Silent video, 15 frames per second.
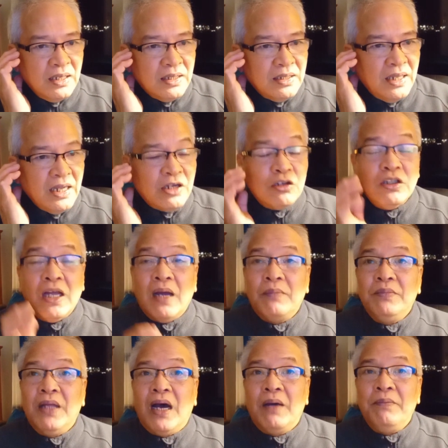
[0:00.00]
they could have
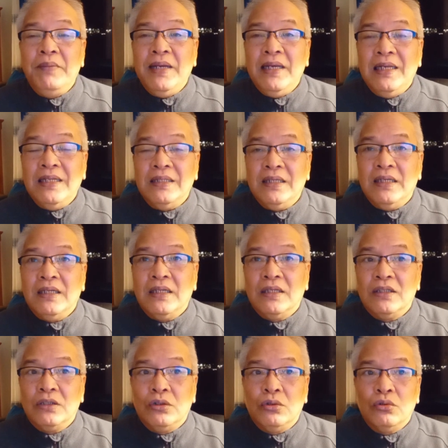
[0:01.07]
the ability
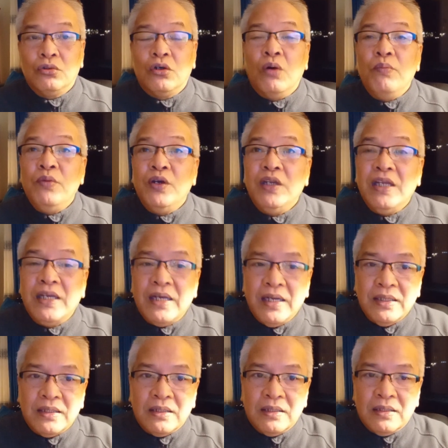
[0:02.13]
to
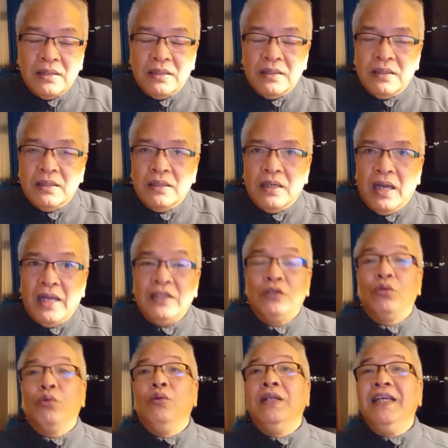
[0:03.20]
communicate and
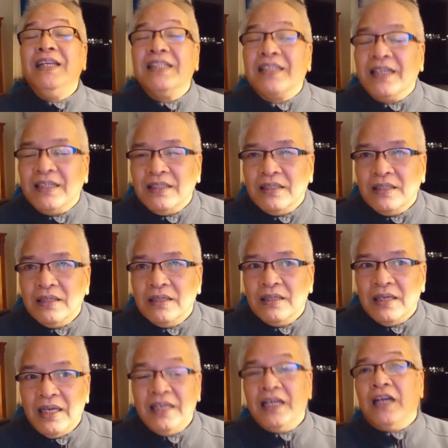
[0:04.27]
to listen
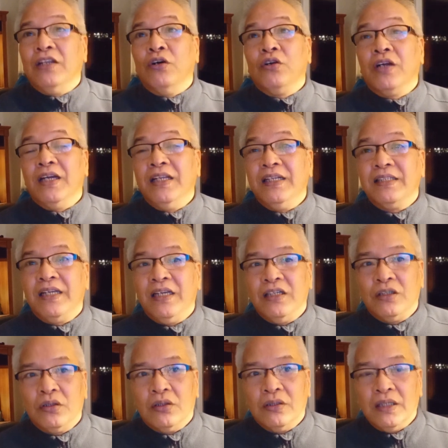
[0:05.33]
in an
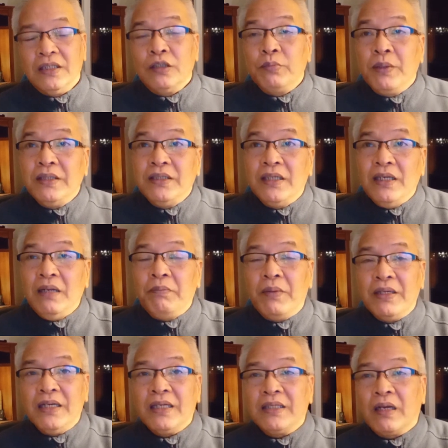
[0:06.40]
organization. Especially pag
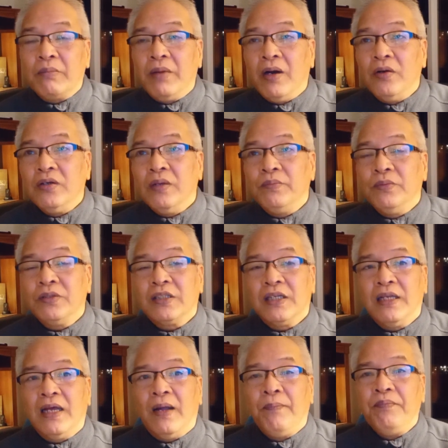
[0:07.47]
nagtrabaho na po
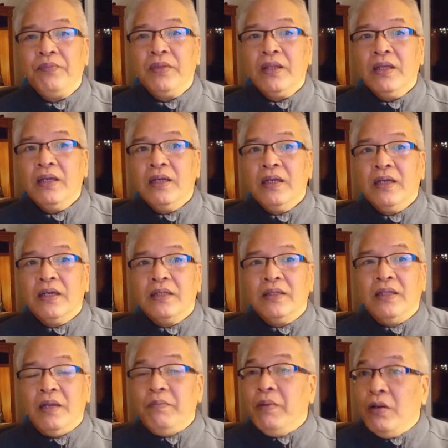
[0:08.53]
sila.
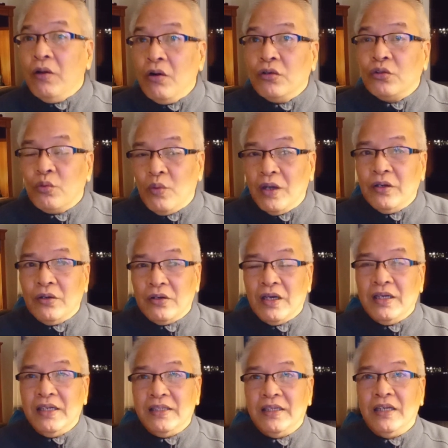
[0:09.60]
They belong to one
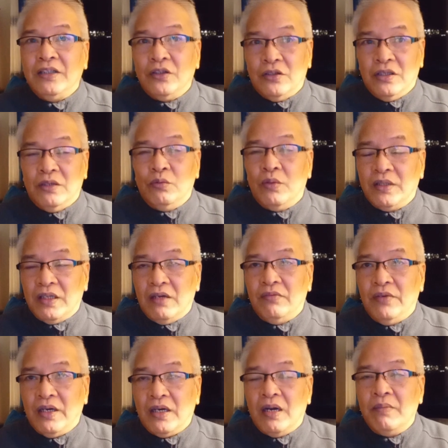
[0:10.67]
organization in
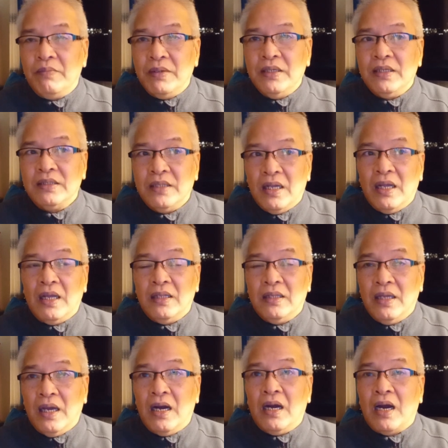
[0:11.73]
whatever companies that
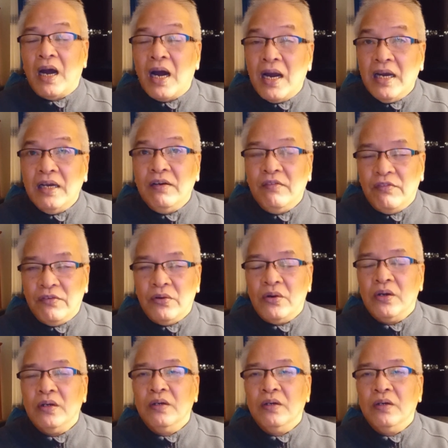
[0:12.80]
they are hired for.